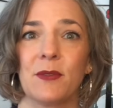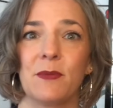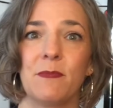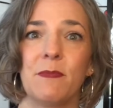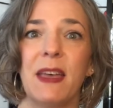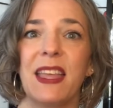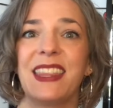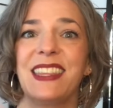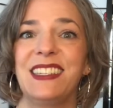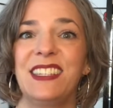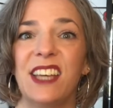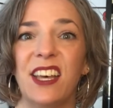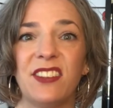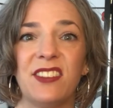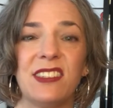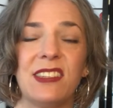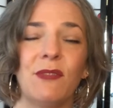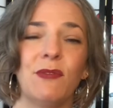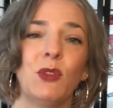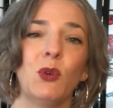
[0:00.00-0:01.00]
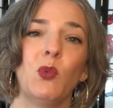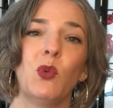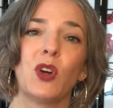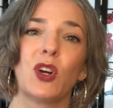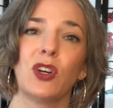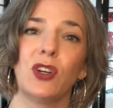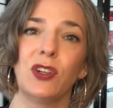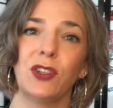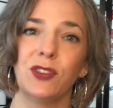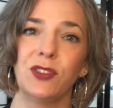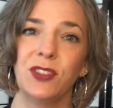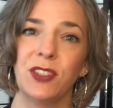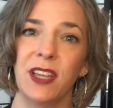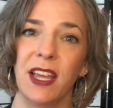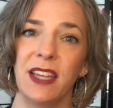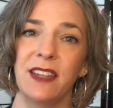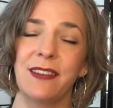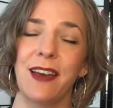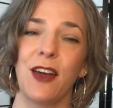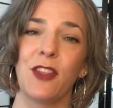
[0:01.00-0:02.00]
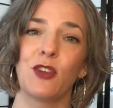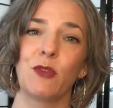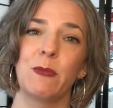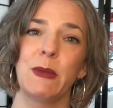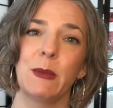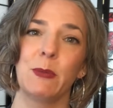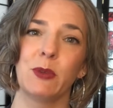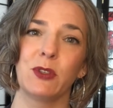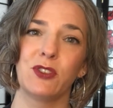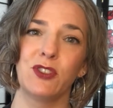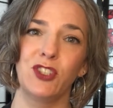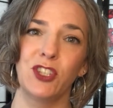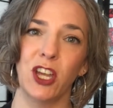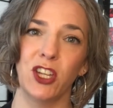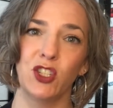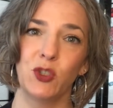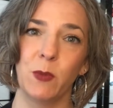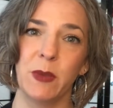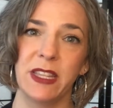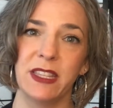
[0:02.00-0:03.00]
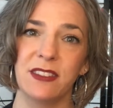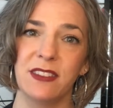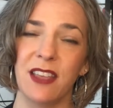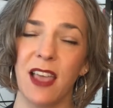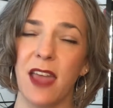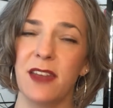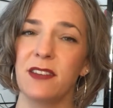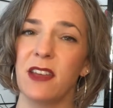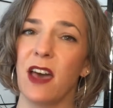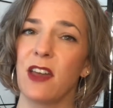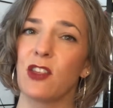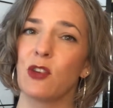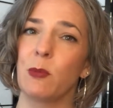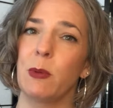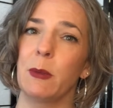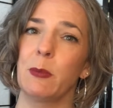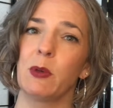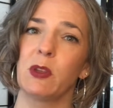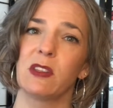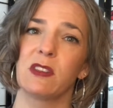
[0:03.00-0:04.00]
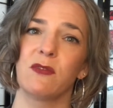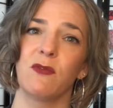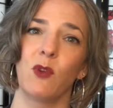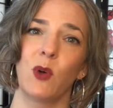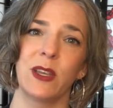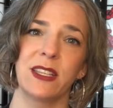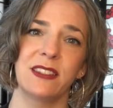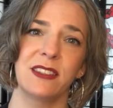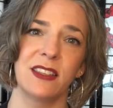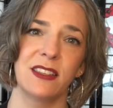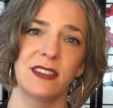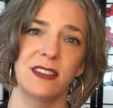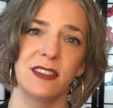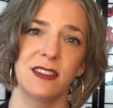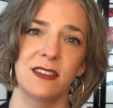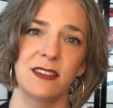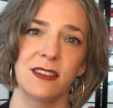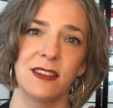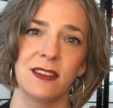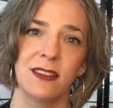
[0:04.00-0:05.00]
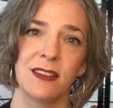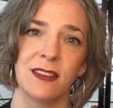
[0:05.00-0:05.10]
by the dust of the world and other people's judgments and other people's voices.